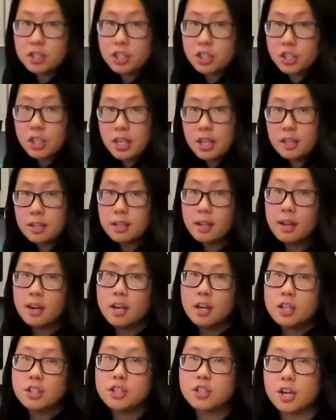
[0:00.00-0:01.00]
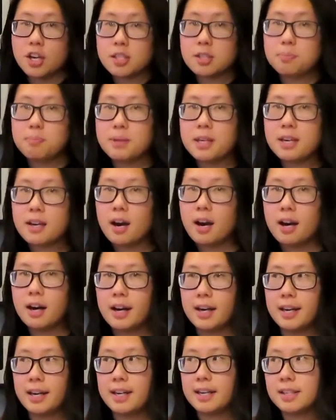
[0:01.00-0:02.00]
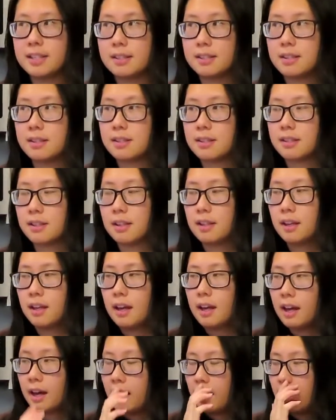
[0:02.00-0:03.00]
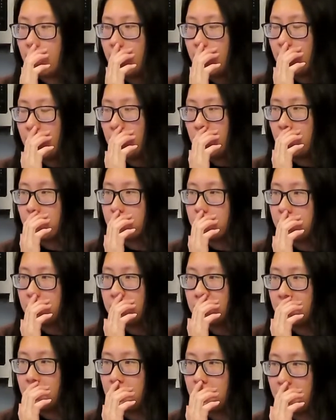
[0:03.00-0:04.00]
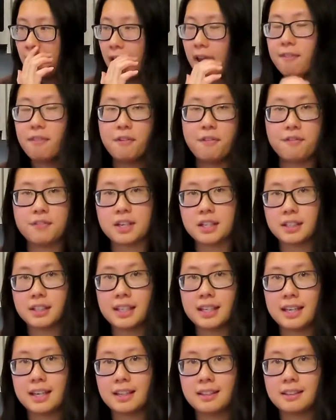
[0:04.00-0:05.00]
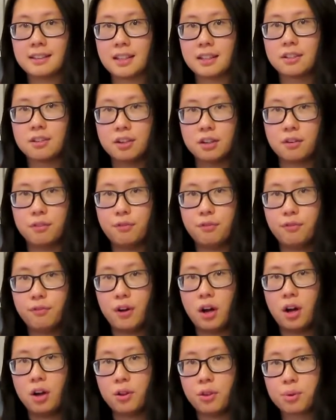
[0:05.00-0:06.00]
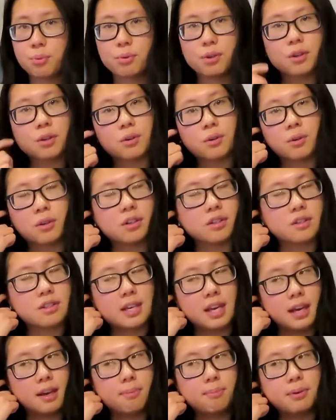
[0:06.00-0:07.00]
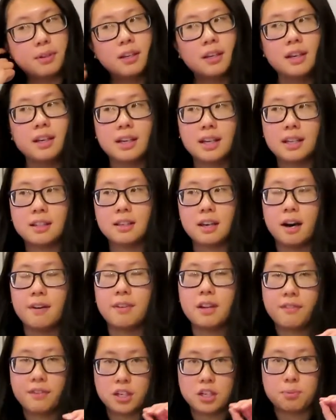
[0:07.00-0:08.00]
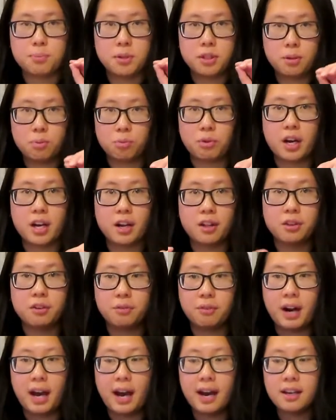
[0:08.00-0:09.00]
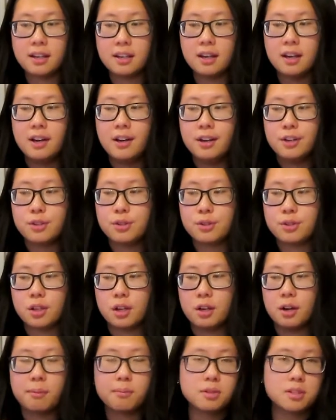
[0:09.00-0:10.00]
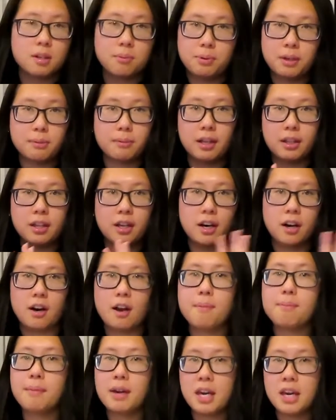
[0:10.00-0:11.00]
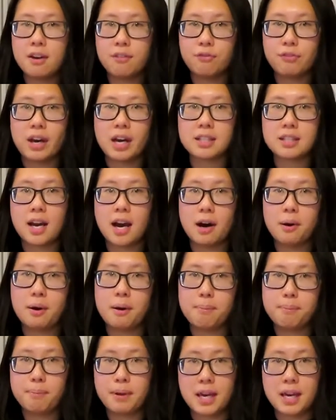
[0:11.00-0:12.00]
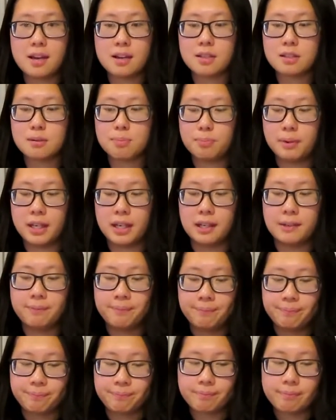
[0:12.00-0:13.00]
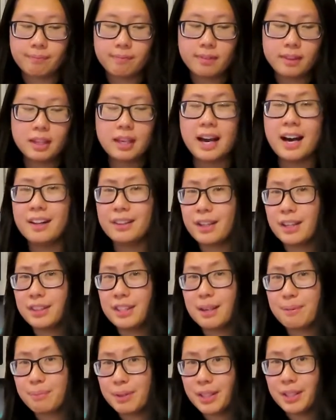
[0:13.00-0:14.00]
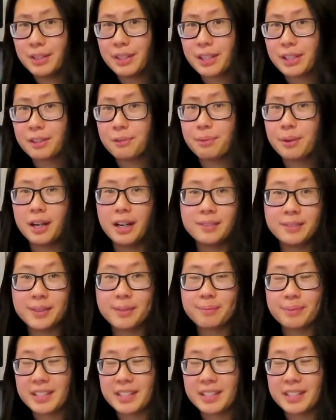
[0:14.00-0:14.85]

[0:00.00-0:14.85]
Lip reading: sheet just because I have a feeling that they're gonna fall through or tip in the oven if I just put them right on the rack. So I'm just gonna put them on there. It may affect how it bakes, but I'll let that be a later problem